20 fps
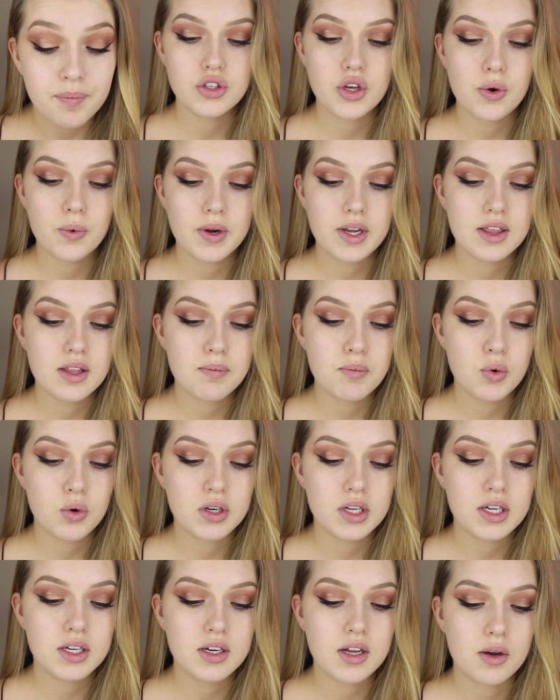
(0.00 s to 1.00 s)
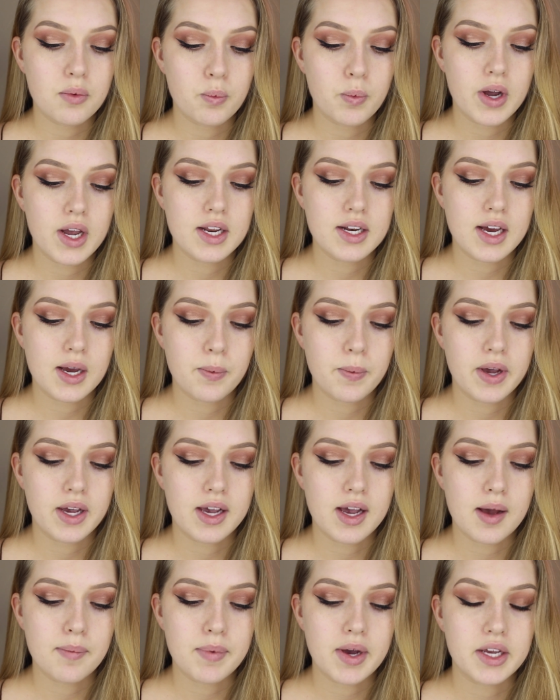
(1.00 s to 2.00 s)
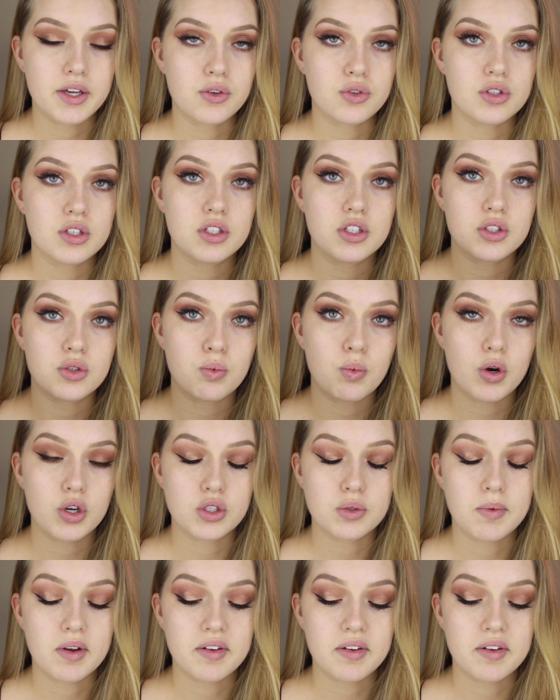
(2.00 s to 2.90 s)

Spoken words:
So in the morning when I wake up, I usually just wash